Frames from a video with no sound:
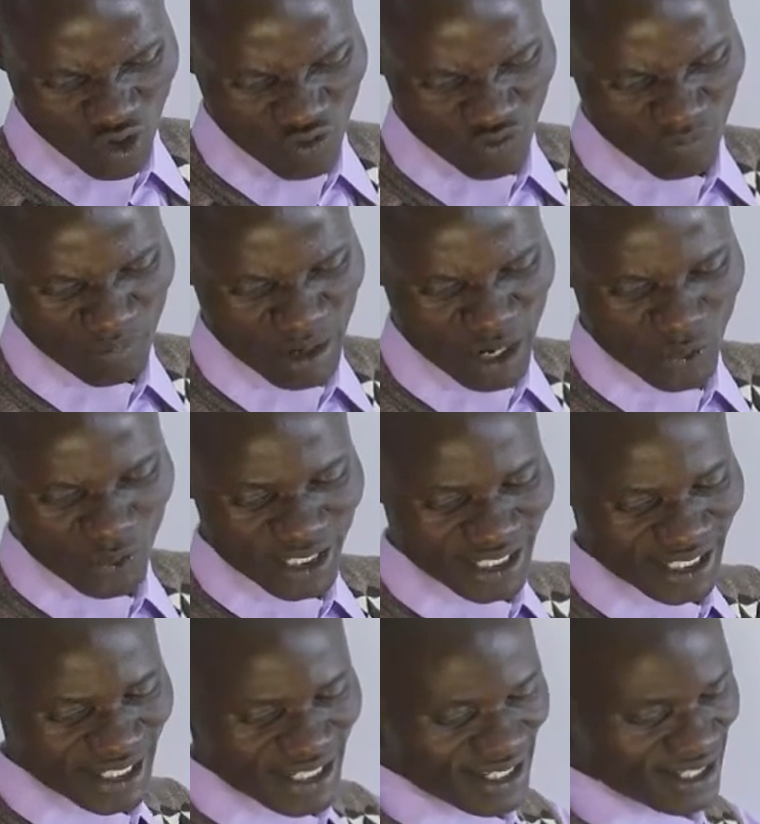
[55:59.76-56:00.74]
of
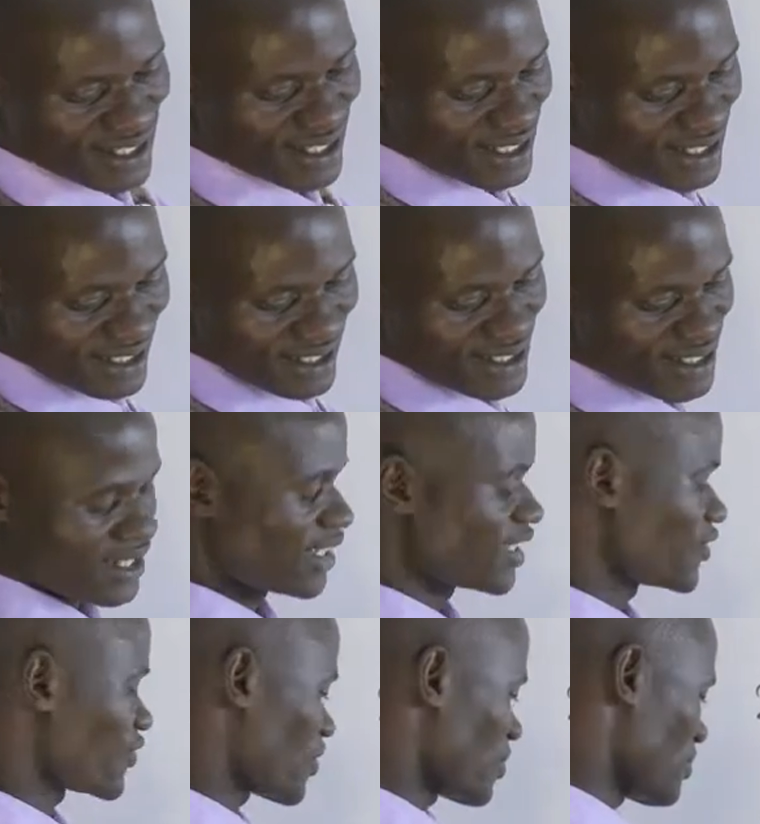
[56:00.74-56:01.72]
boundaries that
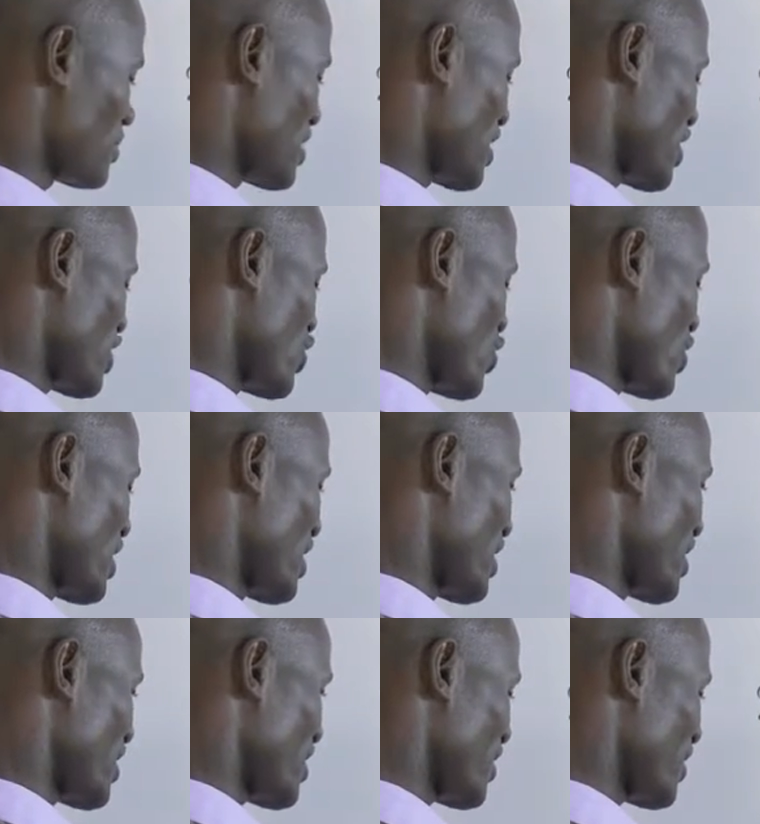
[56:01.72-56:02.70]
results from
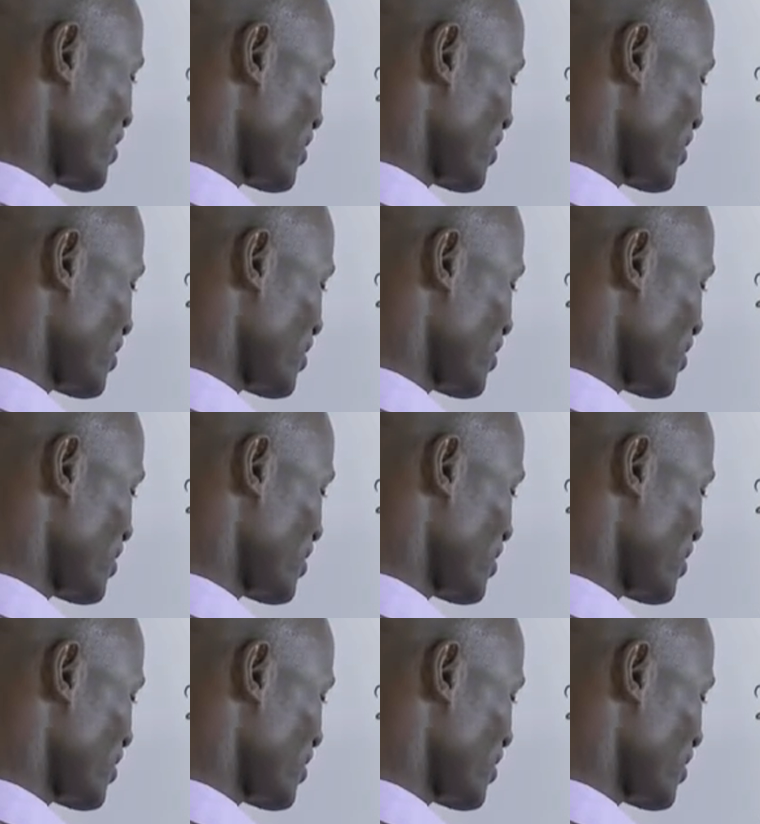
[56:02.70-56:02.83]
tectonic.